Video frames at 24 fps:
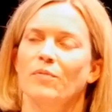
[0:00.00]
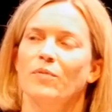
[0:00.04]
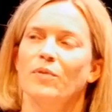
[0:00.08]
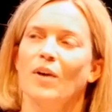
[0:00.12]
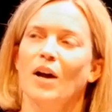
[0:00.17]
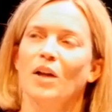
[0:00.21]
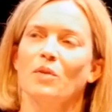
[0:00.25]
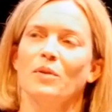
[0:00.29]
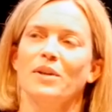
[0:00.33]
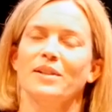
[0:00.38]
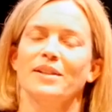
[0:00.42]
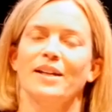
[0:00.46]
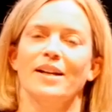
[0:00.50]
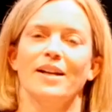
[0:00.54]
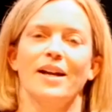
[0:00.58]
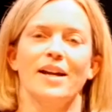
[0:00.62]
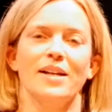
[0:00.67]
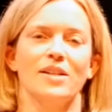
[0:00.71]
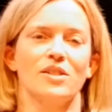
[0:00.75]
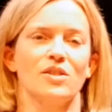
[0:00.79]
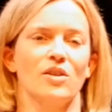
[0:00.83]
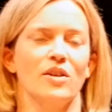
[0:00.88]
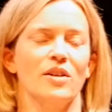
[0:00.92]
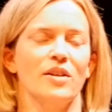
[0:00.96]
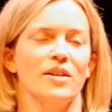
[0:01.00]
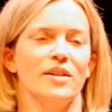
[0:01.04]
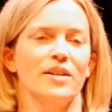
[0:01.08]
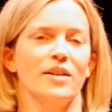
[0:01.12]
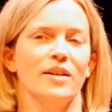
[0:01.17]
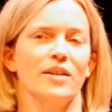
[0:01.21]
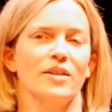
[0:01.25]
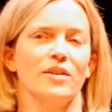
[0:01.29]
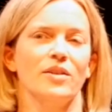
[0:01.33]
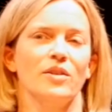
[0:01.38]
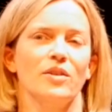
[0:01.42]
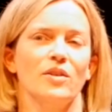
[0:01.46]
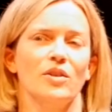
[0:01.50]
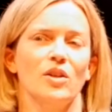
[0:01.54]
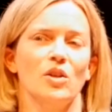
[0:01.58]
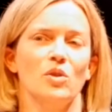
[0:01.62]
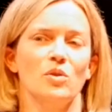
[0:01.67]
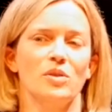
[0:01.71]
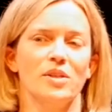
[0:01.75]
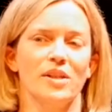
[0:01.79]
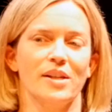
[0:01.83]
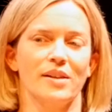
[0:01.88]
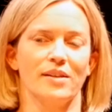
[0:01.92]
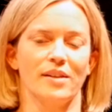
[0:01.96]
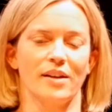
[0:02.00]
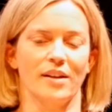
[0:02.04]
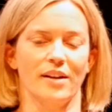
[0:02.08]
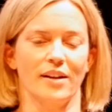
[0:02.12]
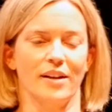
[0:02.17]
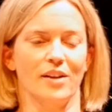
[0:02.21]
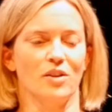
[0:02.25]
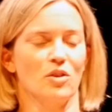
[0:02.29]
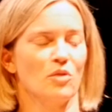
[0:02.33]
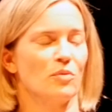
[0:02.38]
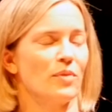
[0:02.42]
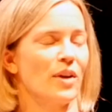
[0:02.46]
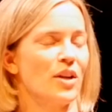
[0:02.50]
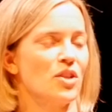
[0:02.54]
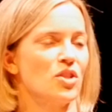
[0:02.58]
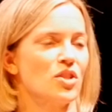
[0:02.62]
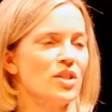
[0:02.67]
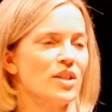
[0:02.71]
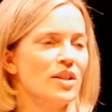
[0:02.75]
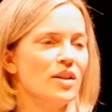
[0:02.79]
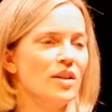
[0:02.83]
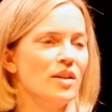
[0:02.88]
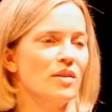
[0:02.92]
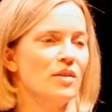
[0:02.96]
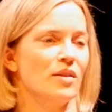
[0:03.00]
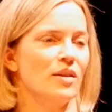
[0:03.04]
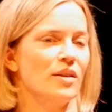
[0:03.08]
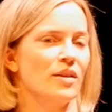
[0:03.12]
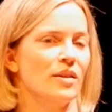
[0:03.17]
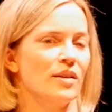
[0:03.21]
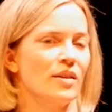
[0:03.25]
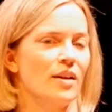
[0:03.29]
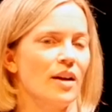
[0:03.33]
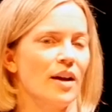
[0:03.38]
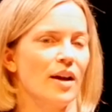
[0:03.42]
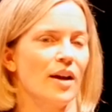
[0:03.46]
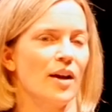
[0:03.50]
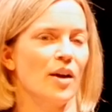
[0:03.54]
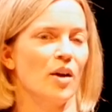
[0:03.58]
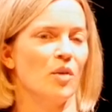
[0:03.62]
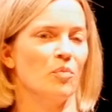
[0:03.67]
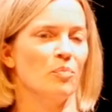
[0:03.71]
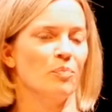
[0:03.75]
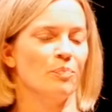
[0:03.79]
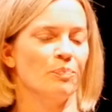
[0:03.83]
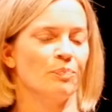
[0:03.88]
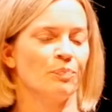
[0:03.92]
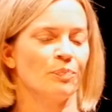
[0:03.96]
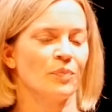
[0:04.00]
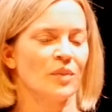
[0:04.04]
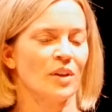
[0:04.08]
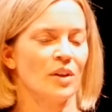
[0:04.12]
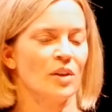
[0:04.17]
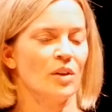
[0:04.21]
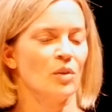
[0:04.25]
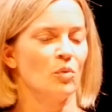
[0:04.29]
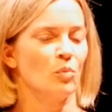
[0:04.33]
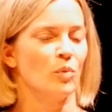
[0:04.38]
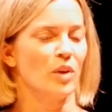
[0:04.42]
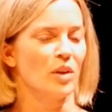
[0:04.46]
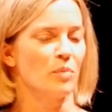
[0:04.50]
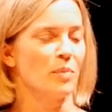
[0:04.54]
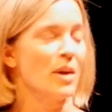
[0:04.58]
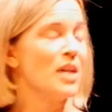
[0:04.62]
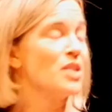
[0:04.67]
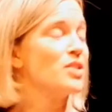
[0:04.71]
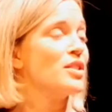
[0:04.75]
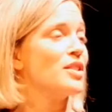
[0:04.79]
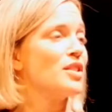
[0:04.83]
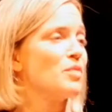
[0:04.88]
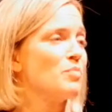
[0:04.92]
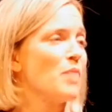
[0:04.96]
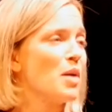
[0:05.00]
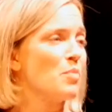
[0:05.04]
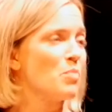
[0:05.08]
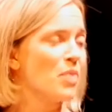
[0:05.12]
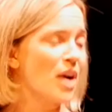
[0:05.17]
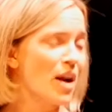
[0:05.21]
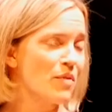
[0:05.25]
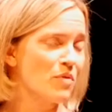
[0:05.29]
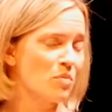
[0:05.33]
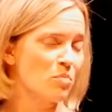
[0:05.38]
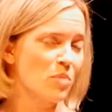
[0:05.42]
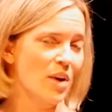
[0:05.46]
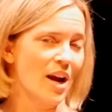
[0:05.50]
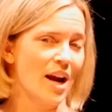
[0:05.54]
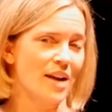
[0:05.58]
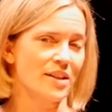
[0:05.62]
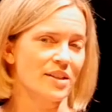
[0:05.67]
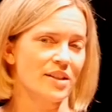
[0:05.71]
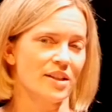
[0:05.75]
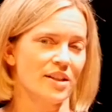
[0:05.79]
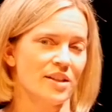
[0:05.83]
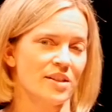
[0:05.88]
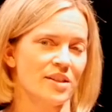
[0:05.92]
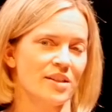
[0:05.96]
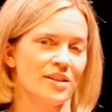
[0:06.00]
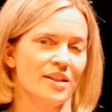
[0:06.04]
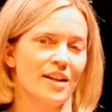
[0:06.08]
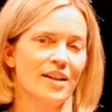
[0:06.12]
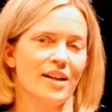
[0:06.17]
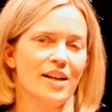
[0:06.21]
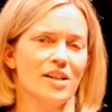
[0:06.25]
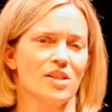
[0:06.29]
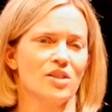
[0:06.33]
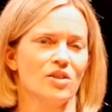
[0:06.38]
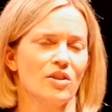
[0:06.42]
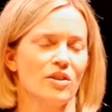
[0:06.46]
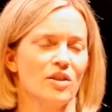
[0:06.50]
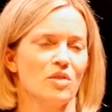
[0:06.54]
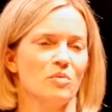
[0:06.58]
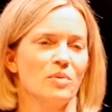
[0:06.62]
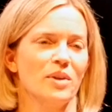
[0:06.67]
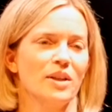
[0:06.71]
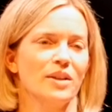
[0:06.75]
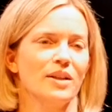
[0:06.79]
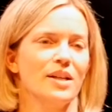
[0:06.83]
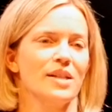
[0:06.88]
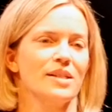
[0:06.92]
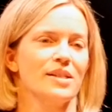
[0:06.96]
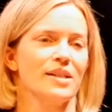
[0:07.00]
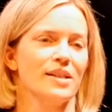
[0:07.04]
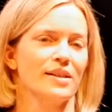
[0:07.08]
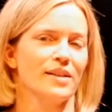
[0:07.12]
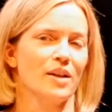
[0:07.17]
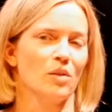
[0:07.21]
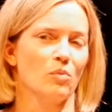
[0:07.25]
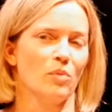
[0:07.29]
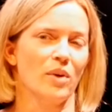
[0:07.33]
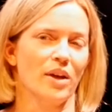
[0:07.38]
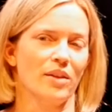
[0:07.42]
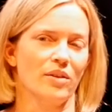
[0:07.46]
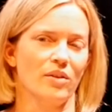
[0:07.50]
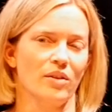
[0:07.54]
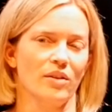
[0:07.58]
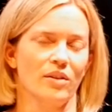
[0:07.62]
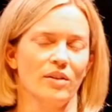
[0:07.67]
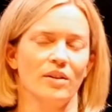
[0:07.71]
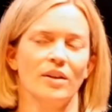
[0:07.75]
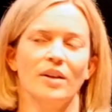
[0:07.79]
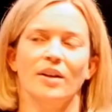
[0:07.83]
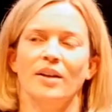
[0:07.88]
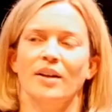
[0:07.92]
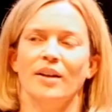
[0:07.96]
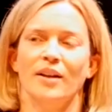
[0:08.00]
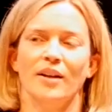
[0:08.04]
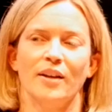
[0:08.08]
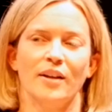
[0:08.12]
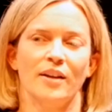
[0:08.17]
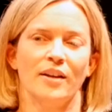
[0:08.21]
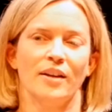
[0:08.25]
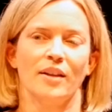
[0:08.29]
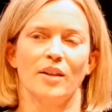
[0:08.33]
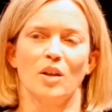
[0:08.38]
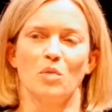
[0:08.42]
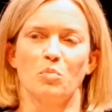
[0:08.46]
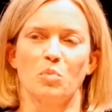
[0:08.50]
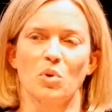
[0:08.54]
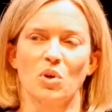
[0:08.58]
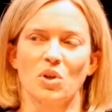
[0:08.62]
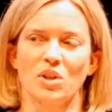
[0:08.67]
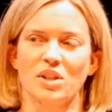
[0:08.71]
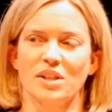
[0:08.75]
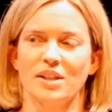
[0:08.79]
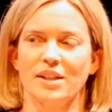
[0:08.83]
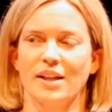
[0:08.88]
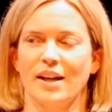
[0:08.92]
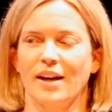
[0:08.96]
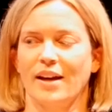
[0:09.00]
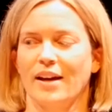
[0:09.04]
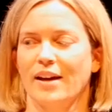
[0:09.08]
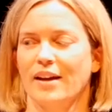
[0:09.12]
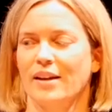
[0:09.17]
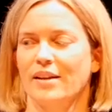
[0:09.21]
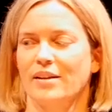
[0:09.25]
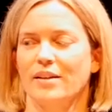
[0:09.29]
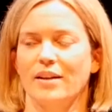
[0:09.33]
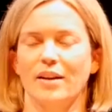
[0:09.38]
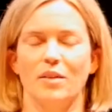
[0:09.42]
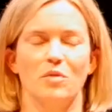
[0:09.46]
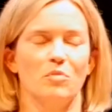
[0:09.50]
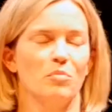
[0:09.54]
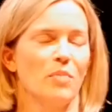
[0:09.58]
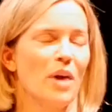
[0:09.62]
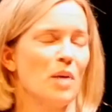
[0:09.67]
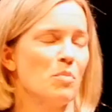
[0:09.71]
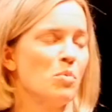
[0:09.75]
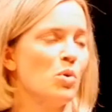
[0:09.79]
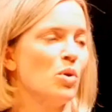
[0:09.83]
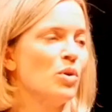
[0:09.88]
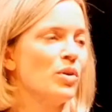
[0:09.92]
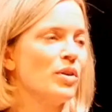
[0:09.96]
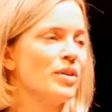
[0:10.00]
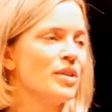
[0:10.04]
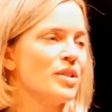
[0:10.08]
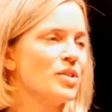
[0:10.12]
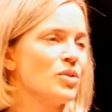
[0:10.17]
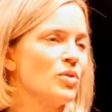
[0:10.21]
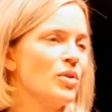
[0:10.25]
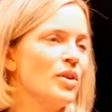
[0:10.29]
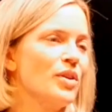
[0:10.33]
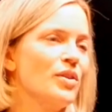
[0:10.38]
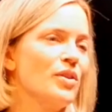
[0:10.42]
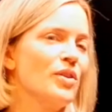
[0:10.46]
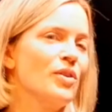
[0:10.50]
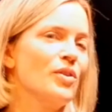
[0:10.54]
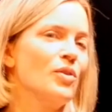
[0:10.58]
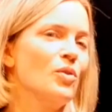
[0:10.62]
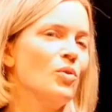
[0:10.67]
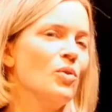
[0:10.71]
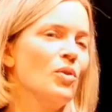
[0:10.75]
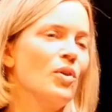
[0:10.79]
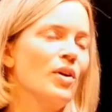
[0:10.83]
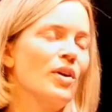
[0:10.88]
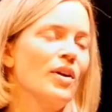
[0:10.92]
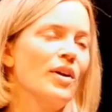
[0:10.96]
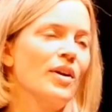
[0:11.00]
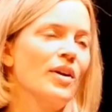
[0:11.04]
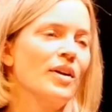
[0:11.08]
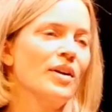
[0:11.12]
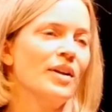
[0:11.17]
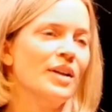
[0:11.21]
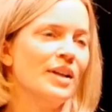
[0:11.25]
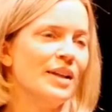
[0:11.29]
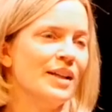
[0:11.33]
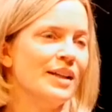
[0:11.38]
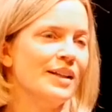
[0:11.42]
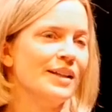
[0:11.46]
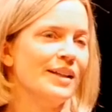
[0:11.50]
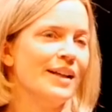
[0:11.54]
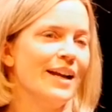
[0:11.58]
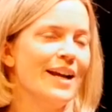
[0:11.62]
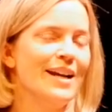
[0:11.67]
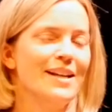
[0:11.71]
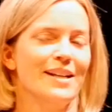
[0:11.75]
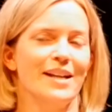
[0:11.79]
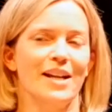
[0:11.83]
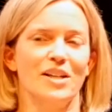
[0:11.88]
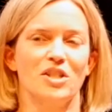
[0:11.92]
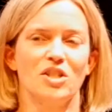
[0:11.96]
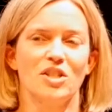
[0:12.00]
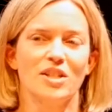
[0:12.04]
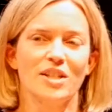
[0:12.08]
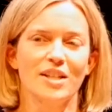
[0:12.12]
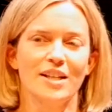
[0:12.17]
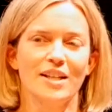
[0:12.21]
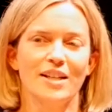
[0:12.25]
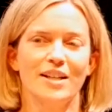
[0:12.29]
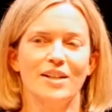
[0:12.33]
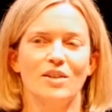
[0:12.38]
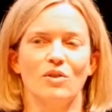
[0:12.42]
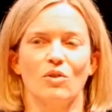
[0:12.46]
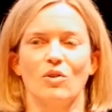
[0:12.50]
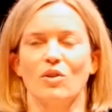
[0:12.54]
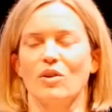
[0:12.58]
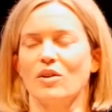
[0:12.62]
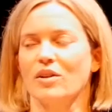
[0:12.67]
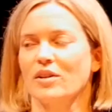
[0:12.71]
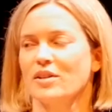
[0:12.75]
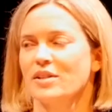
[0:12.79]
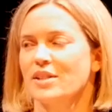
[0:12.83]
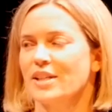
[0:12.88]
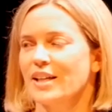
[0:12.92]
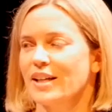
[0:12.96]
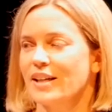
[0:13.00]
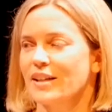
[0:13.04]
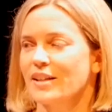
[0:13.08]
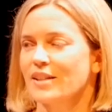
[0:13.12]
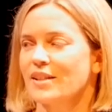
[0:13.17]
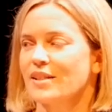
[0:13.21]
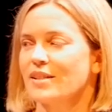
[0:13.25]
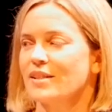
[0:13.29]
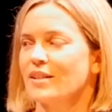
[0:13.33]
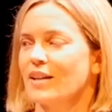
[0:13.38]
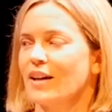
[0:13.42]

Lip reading: following that, I started using the intervention with patients in my private practice, and I started realizing that whether the person had bipolar disorder or ADHD or tics